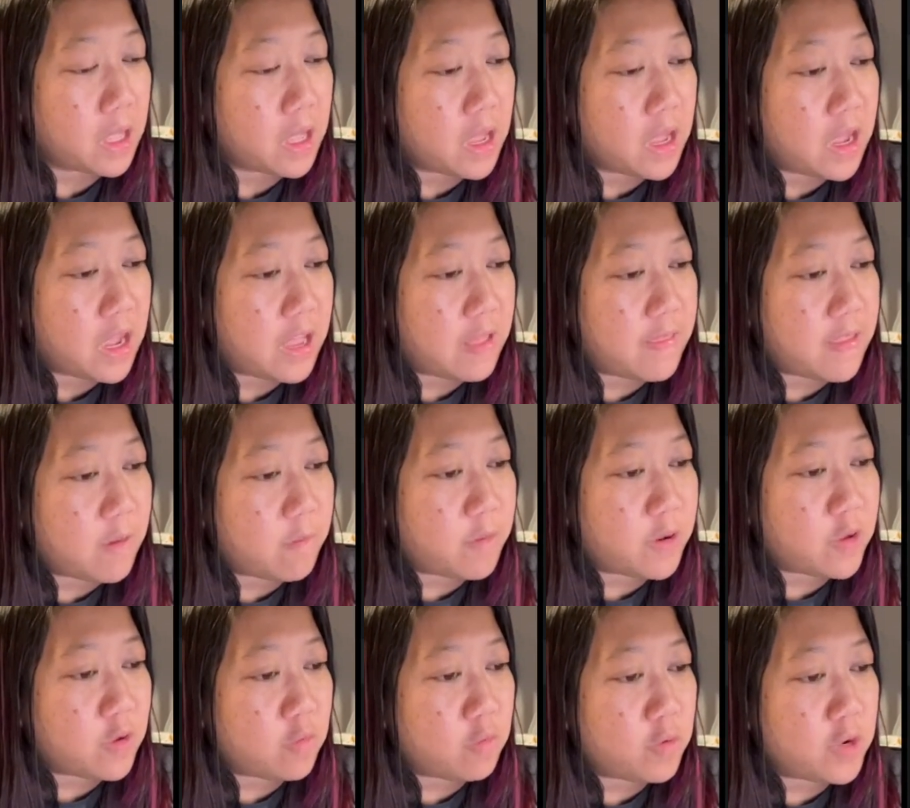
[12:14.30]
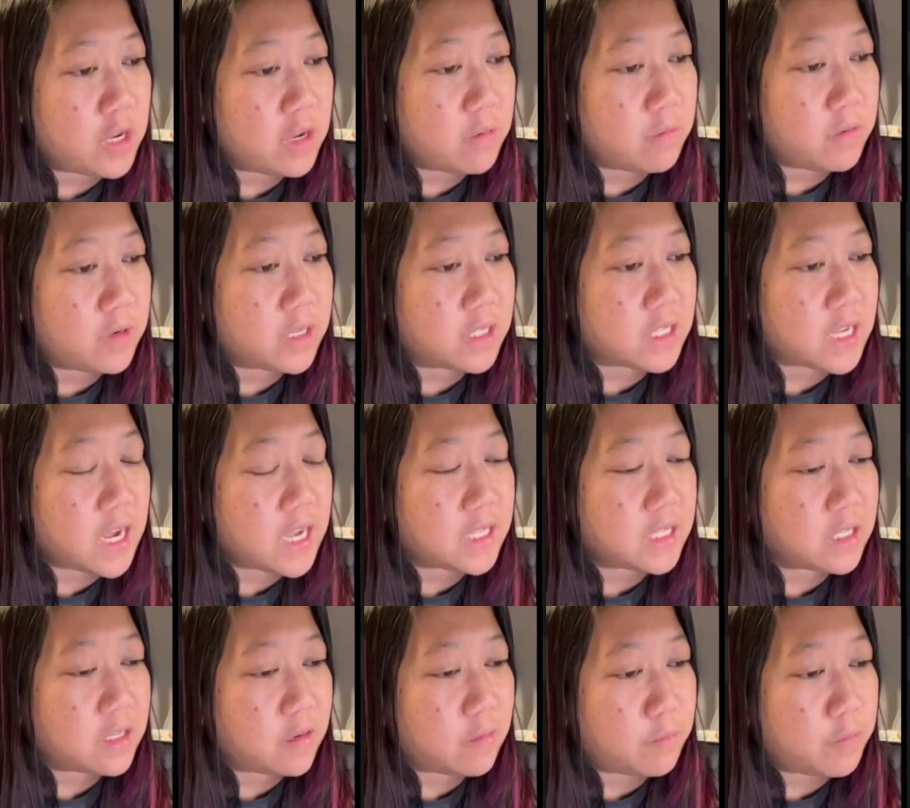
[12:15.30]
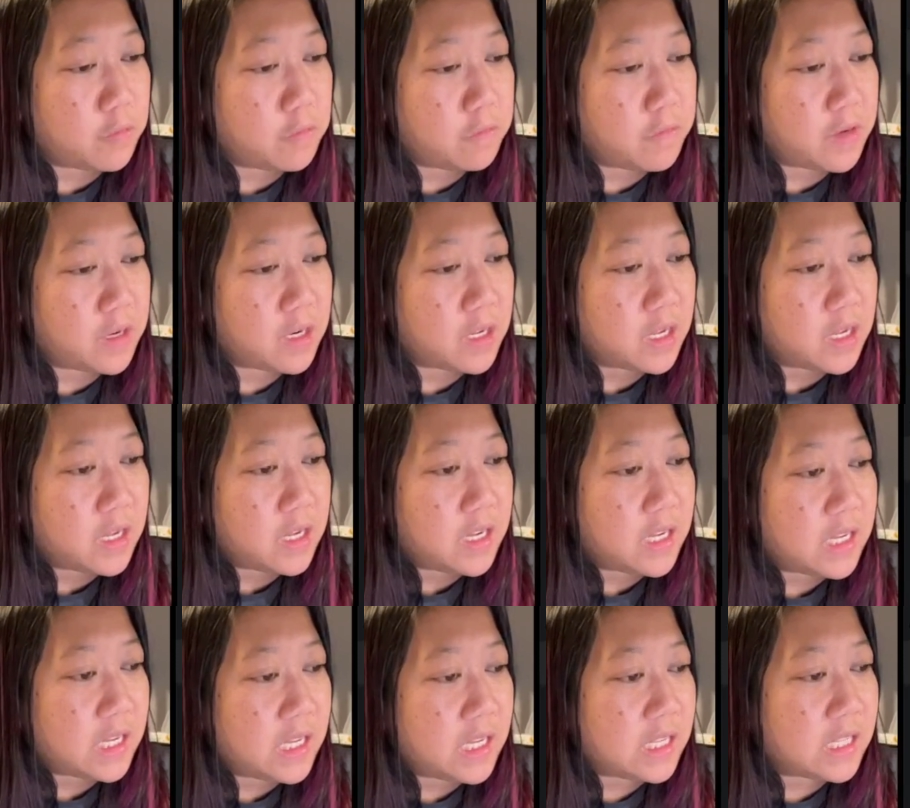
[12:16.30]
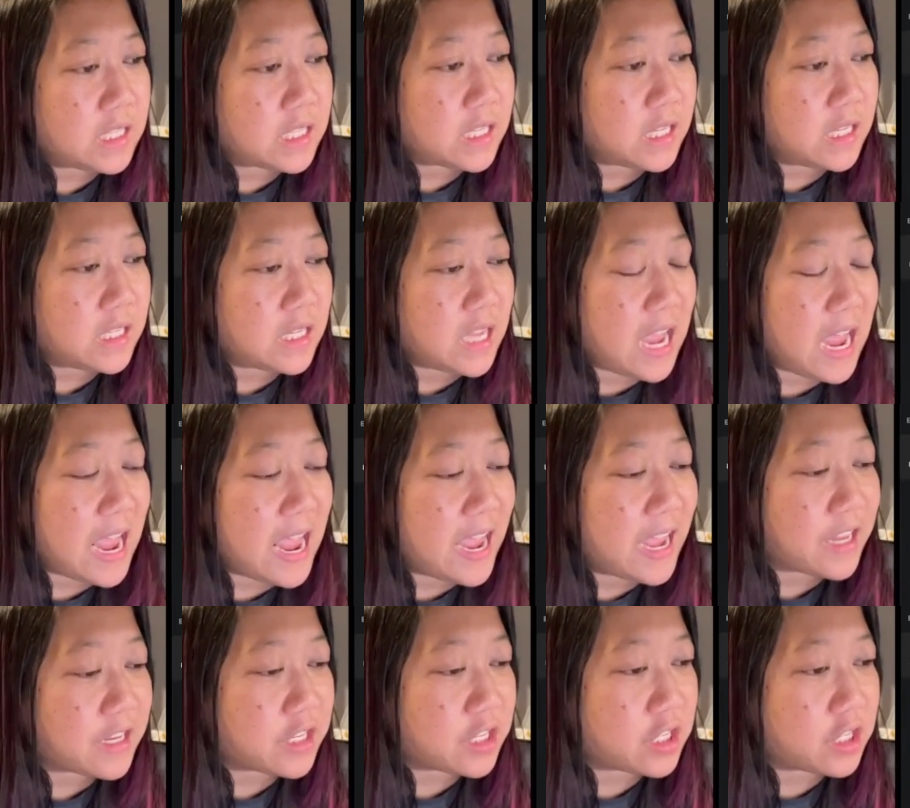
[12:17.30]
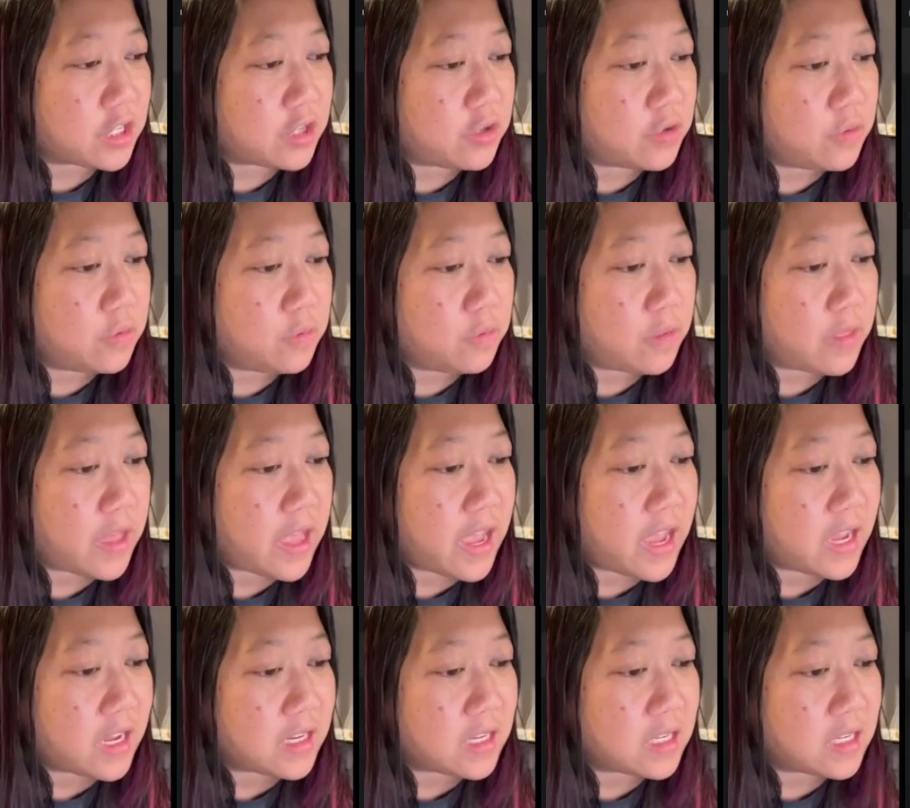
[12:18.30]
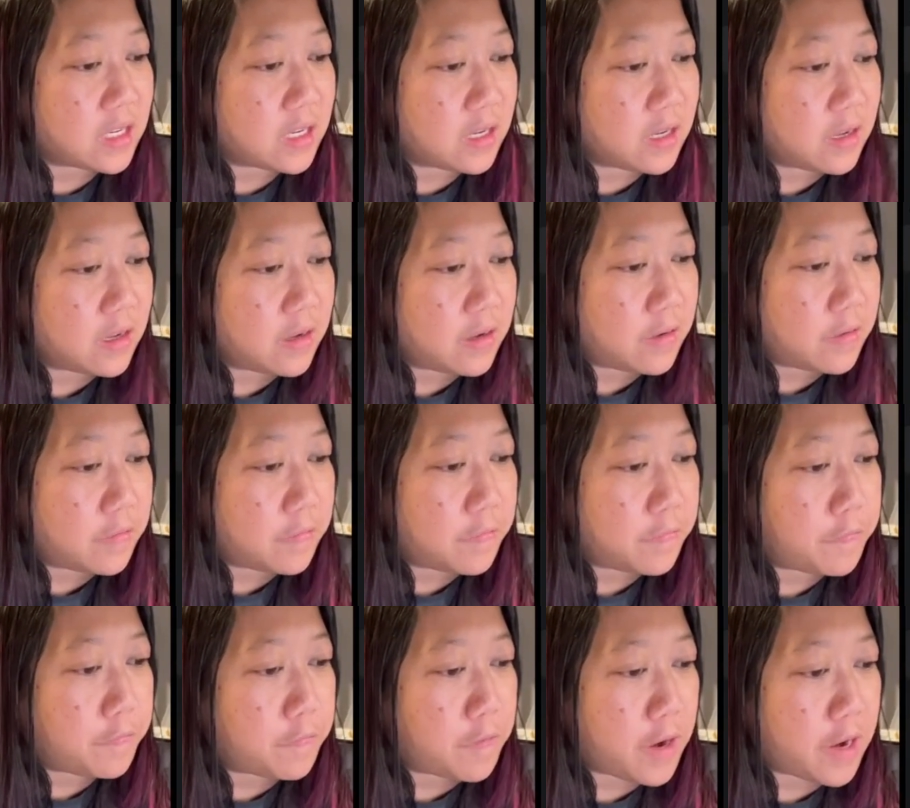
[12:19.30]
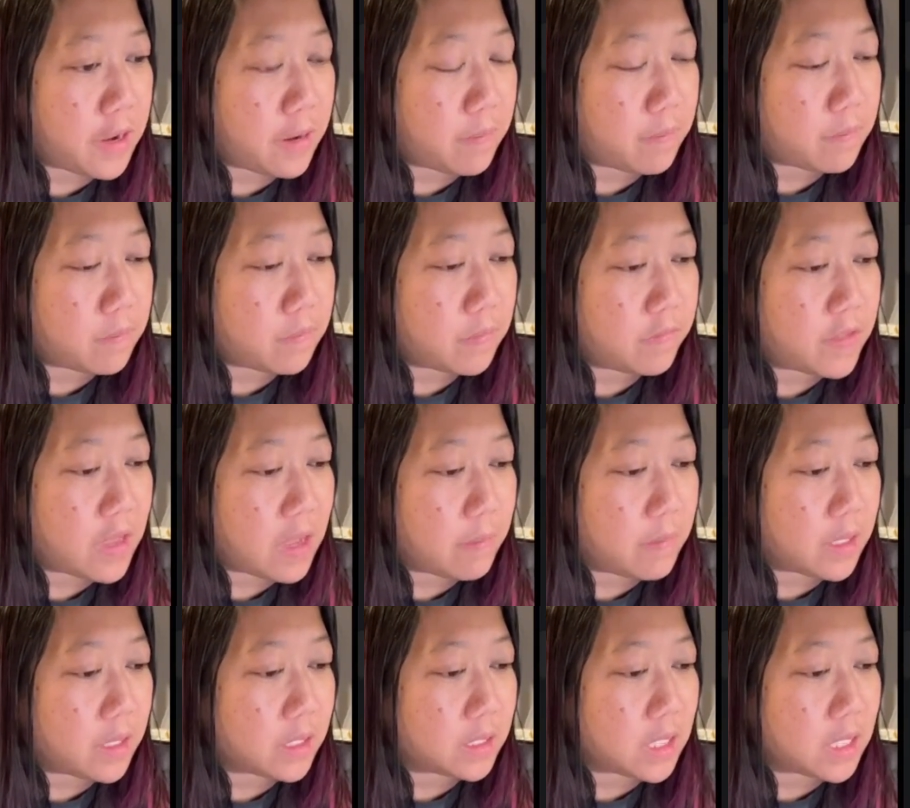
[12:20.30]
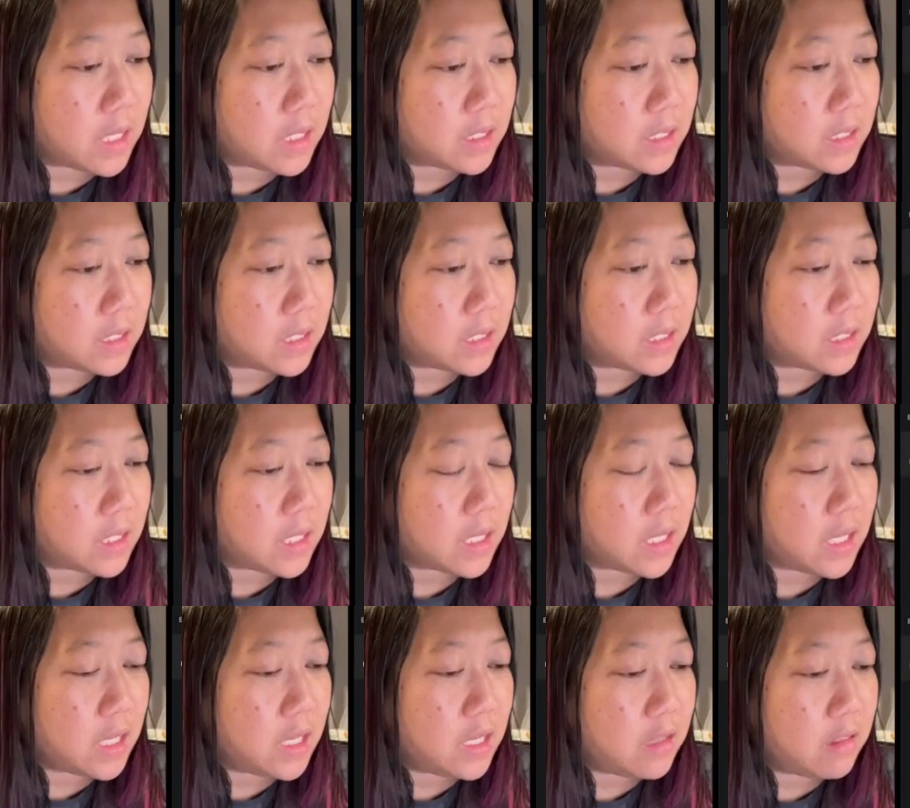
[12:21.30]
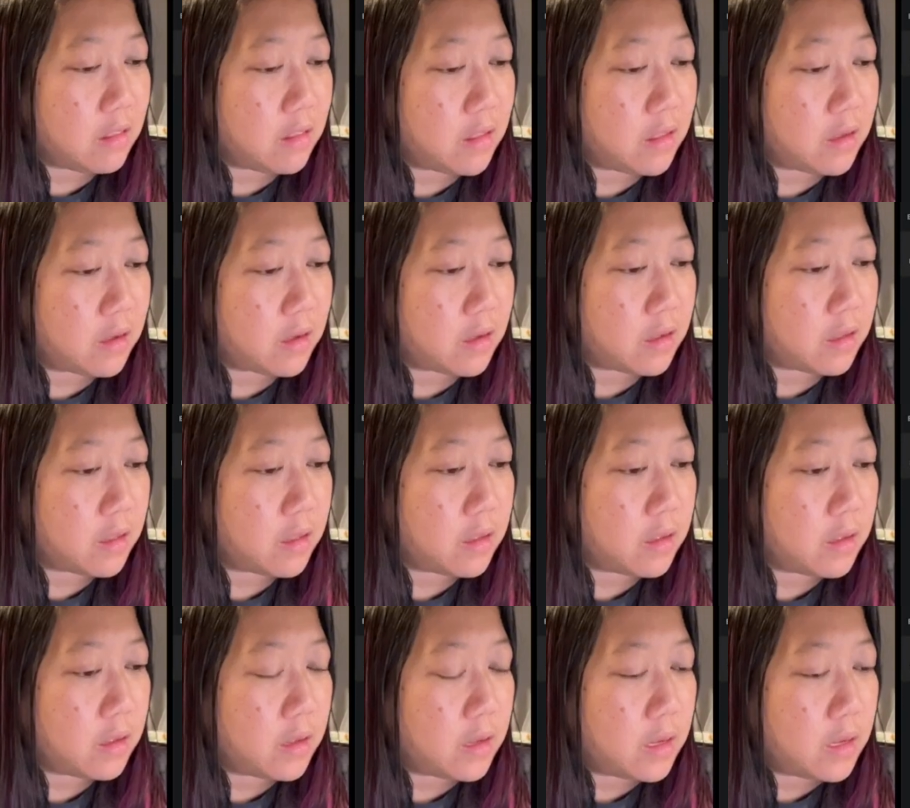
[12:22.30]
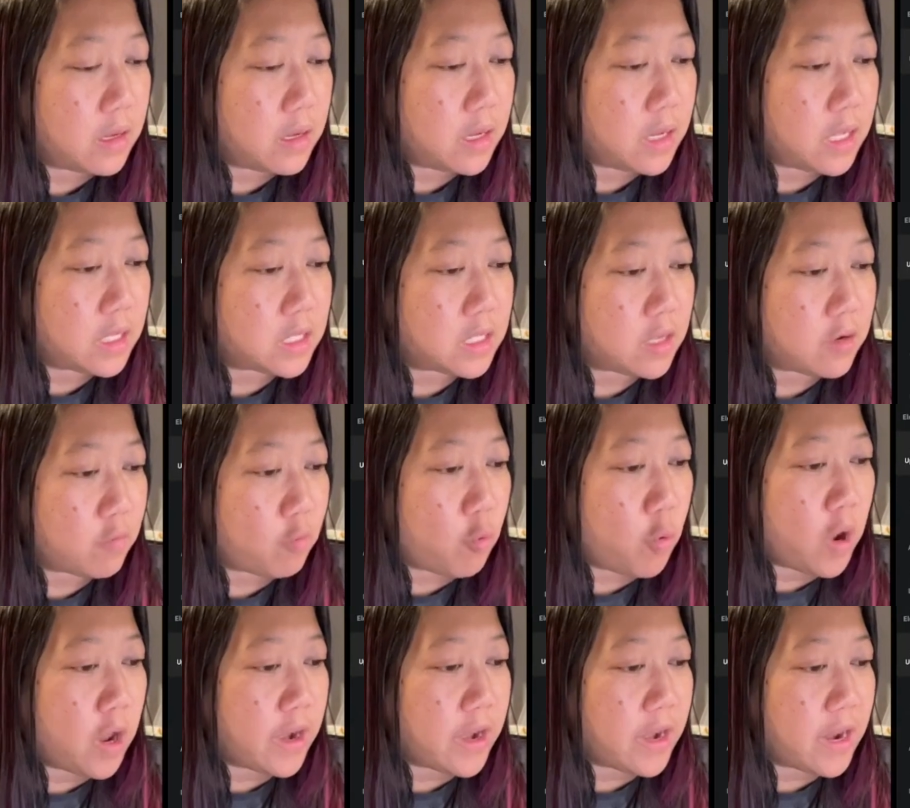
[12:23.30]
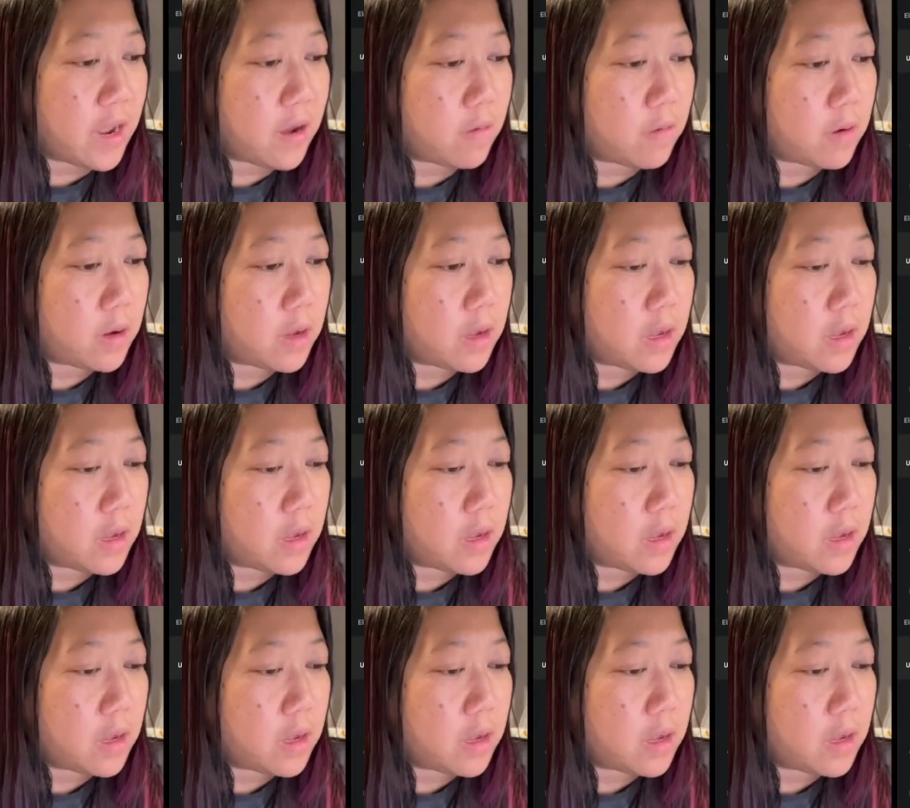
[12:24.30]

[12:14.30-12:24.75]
And then when you resize it and move it, it's attached to that frame, if that makes sense. It's like it's their one now.